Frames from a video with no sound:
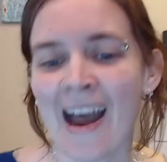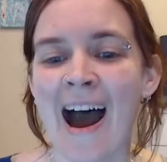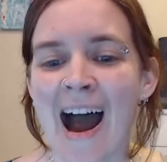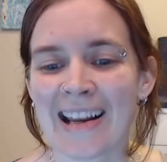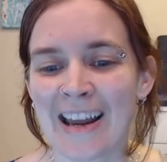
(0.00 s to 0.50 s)

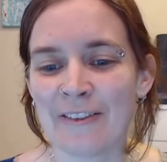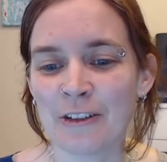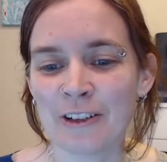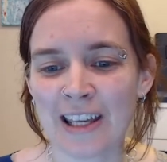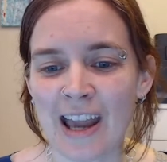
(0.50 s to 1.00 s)
I never
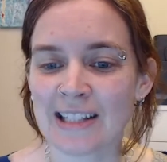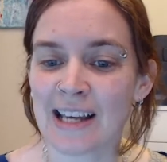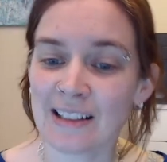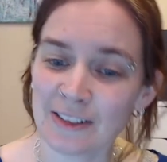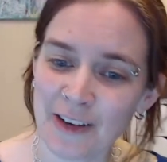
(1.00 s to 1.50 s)
really
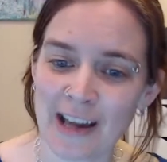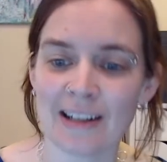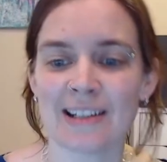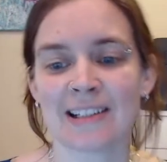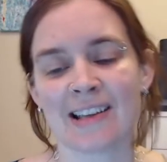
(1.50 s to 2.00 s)
identified
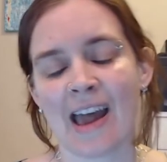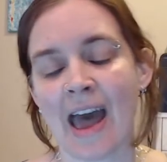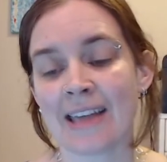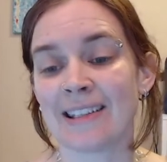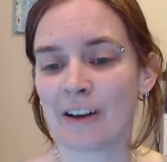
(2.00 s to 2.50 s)
it
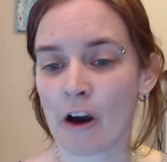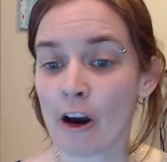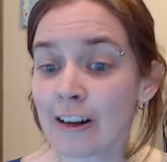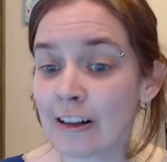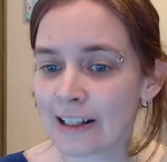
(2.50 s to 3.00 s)
as an
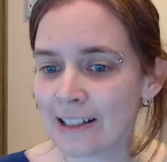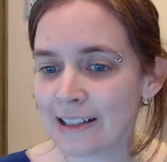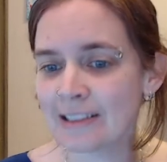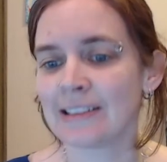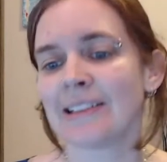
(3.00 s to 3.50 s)

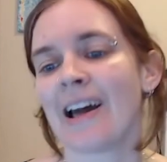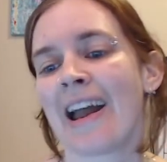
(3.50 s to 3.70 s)
artist.